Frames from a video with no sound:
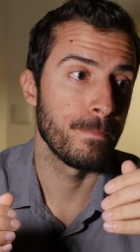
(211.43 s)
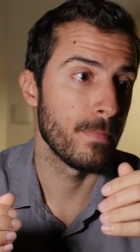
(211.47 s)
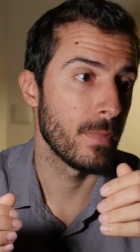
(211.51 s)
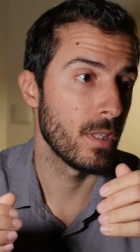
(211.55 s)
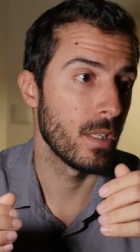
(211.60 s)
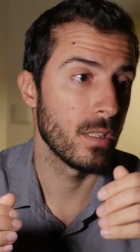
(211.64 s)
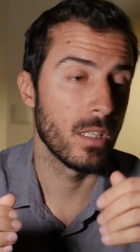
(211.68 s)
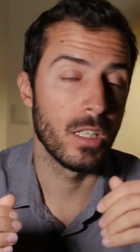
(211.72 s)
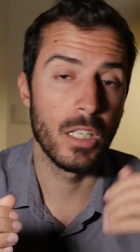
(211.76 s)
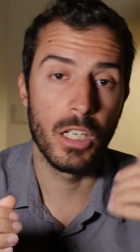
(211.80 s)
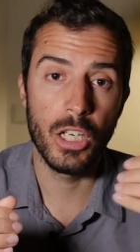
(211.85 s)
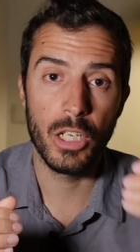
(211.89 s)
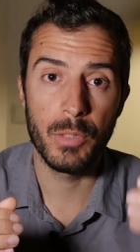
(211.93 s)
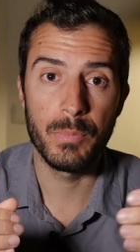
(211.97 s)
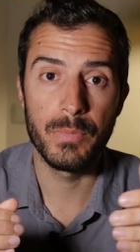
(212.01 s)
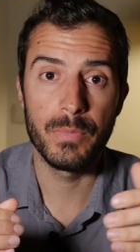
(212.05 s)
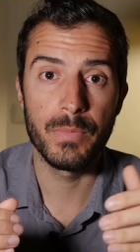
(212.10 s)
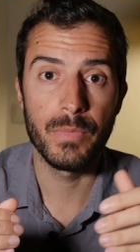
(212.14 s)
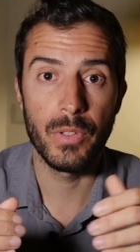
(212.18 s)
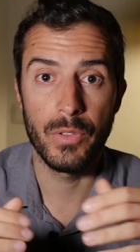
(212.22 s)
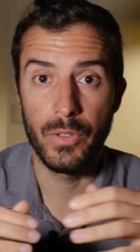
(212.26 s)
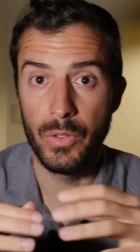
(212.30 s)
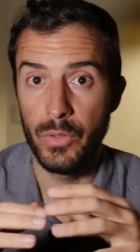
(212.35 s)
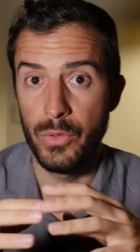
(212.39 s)
come
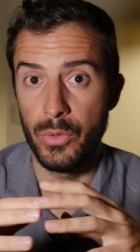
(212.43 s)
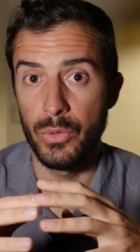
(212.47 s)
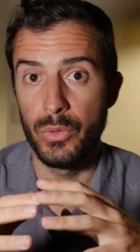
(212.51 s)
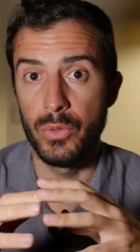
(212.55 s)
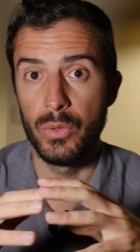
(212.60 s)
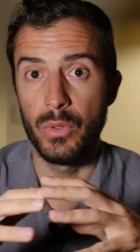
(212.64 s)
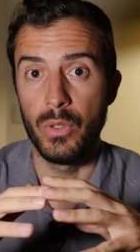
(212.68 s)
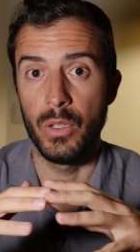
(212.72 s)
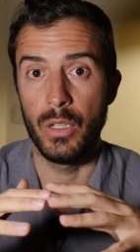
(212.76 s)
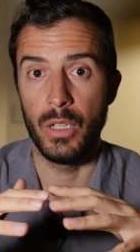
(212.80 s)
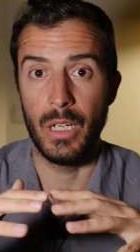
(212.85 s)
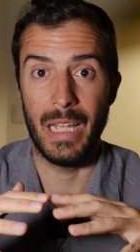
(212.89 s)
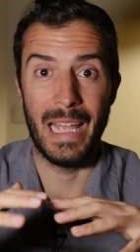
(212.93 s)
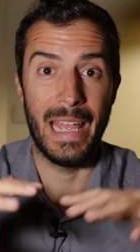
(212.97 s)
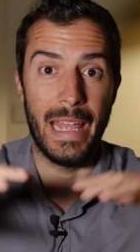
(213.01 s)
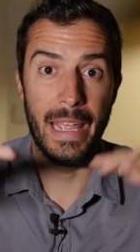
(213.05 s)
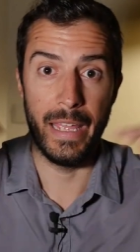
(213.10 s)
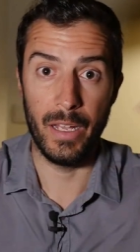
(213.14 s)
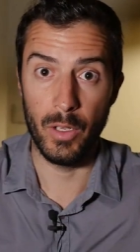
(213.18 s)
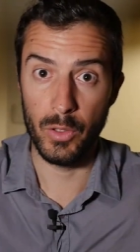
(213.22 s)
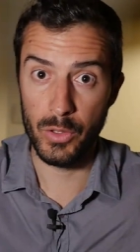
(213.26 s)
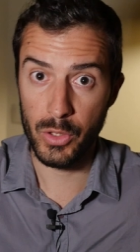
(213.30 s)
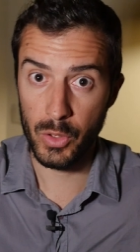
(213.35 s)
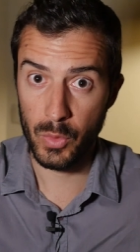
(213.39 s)
through uh,
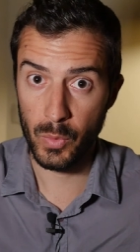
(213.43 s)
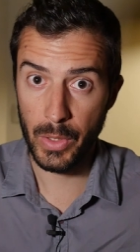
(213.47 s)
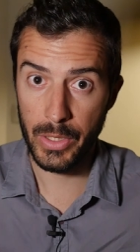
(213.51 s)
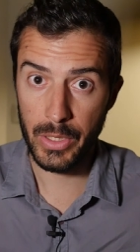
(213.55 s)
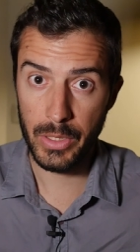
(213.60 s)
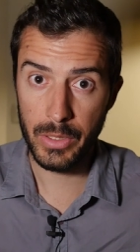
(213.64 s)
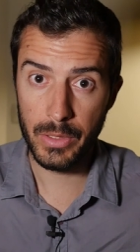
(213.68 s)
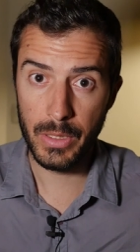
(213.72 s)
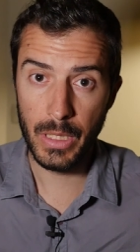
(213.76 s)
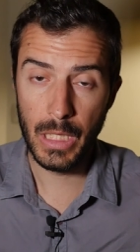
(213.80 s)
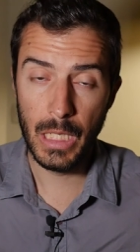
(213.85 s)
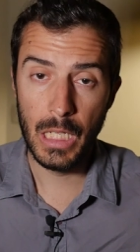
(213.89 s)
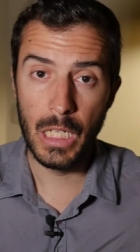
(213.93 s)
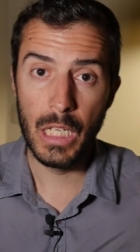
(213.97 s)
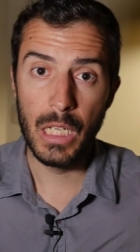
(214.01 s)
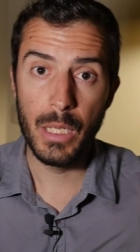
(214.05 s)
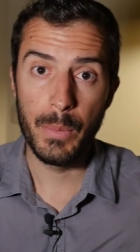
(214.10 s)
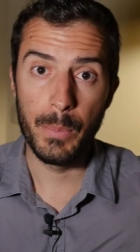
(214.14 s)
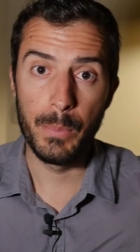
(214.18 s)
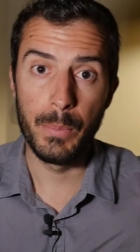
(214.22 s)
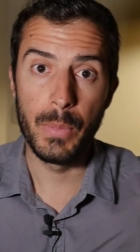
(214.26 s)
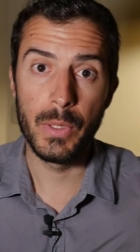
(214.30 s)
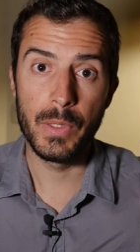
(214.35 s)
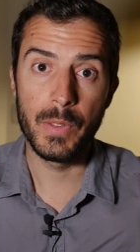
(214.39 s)
elsewhere,
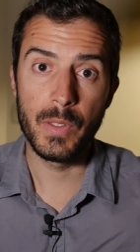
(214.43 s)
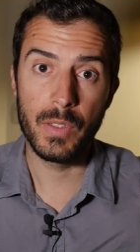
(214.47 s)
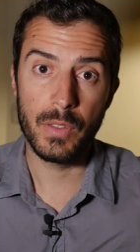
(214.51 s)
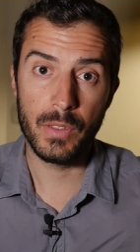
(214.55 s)
but